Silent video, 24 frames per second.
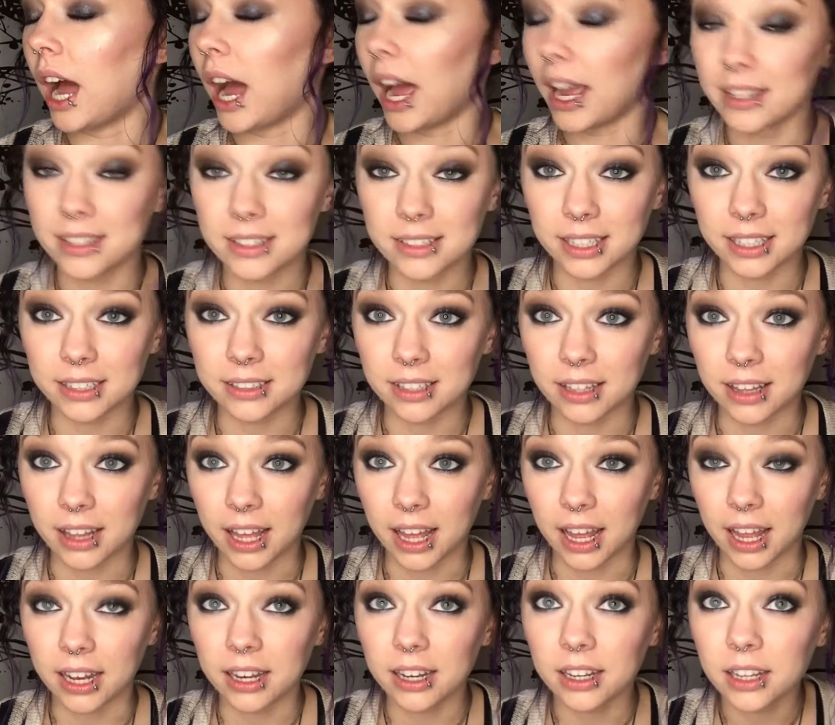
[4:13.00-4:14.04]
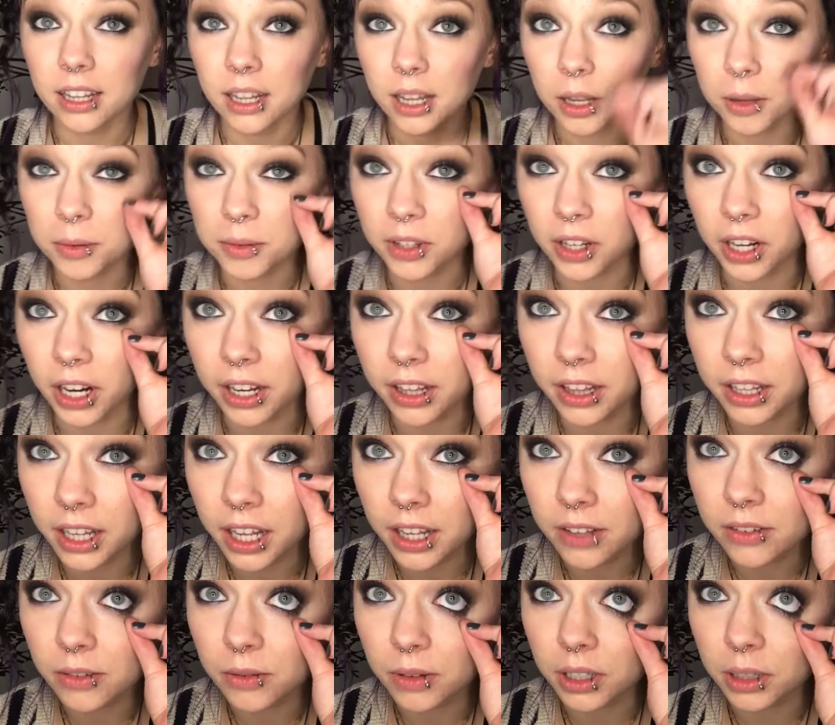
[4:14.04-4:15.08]
I stick to that. sorry, I think
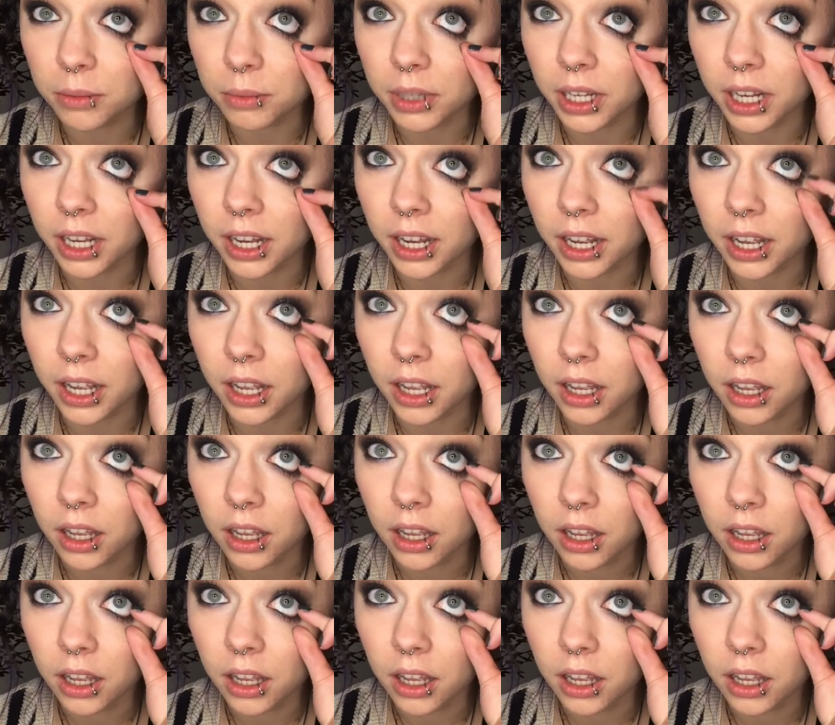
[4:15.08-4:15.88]
I have something in my eye.